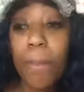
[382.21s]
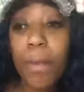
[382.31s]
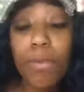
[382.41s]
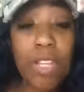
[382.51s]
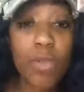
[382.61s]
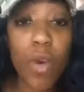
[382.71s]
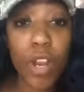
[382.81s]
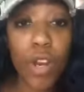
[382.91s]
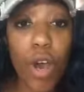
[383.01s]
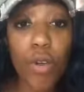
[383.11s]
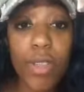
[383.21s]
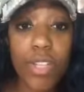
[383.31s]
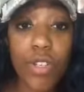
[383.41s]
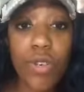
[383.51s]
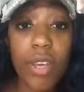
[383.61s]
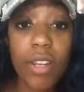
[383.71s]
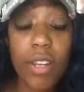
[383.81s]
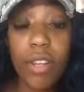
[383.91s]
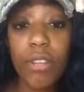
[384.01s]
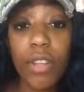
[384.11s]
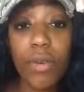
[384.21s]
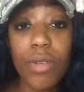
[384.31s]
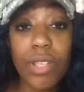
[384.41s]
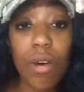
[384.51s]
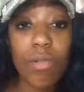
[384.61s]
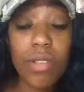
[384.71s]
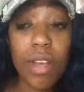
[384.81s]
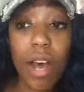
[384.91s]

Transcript: People just want to know that you can deliver the results.